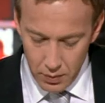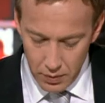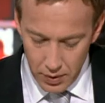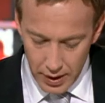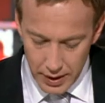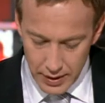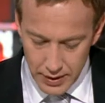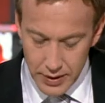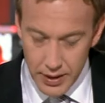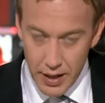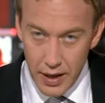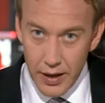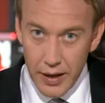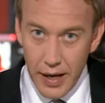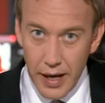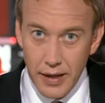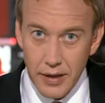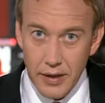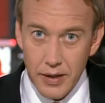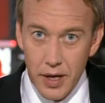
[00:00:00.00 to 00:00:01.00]
Well, let's
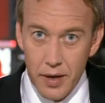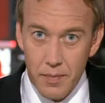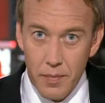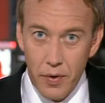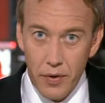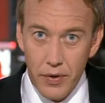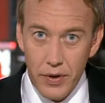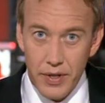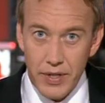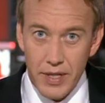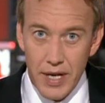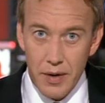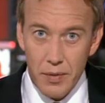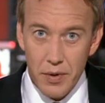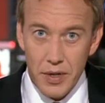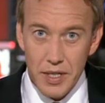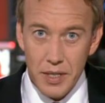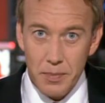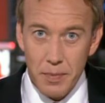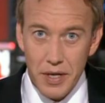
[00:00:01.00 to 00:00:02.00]
get more on this now.
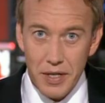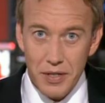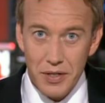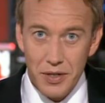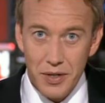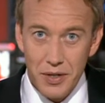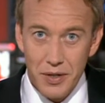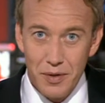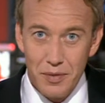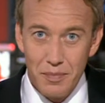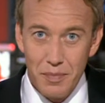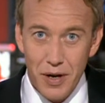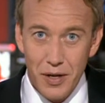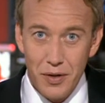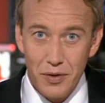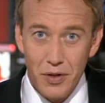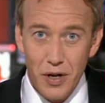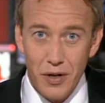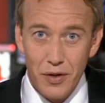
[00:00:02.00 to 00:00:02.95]
We can speak to Michael